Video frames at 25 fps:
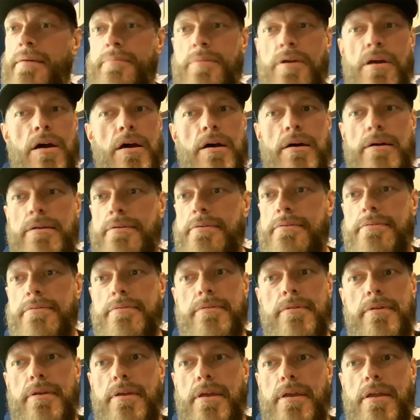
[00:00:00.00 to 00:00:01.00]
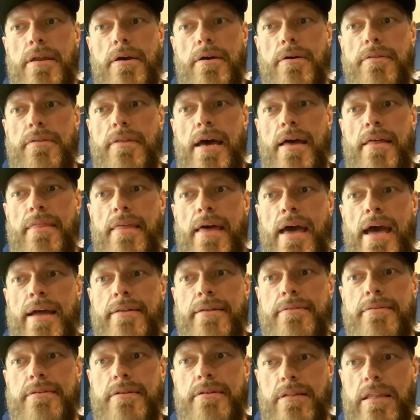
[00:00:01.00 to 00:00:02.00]
I'm gone.
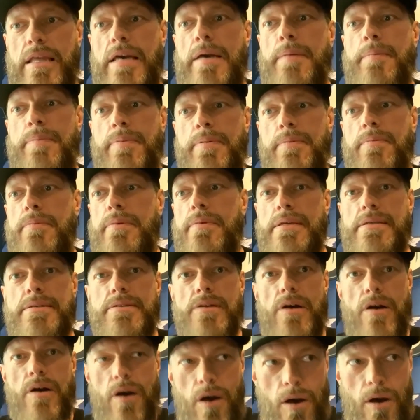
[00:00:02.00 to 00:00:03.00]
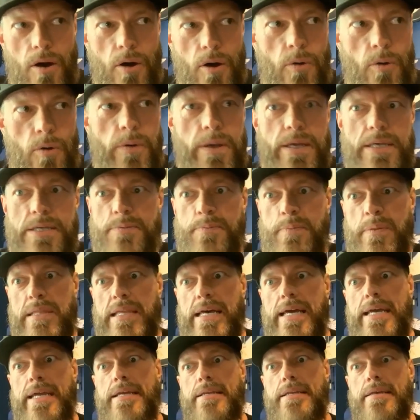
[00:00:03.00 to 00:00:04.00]
That clip is always
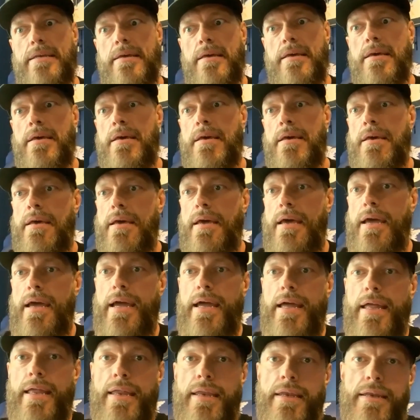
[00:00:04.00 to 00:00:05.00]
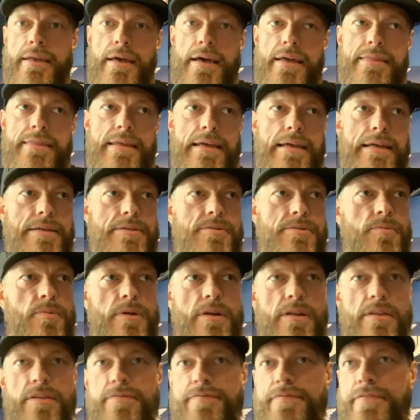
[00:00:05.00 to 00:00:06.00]
played, and I think it's
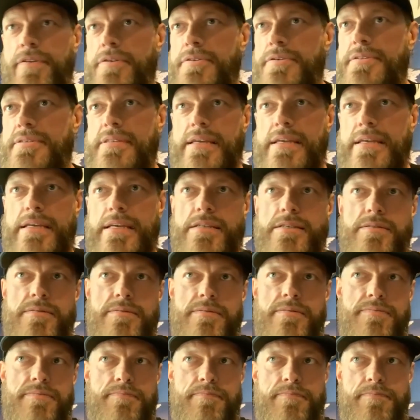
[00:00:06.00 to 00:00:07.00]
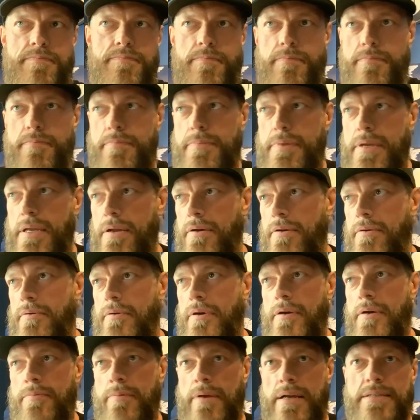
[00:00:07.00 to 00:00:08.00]
one of the first things
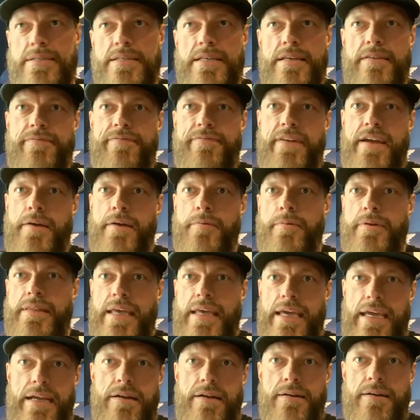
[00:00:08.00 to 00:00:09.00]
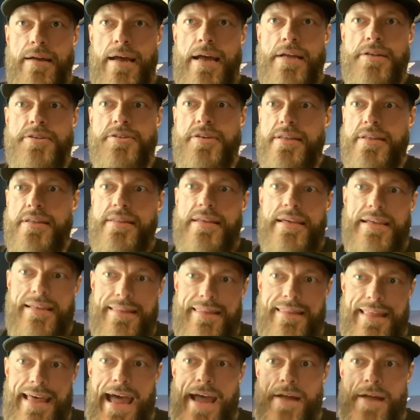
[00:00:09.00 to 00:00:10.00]
a wrestling fan, when they hear Edge, I
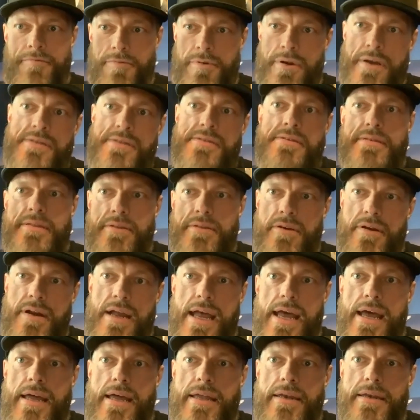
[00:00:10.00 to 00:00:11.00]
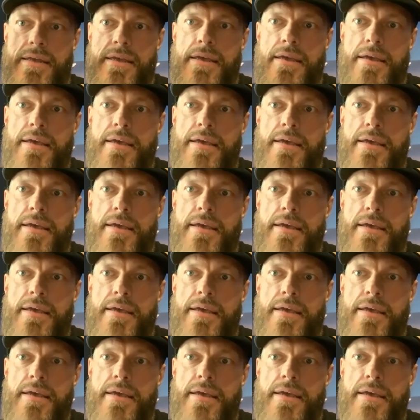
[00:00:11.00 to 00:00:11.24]
think that runs in their head.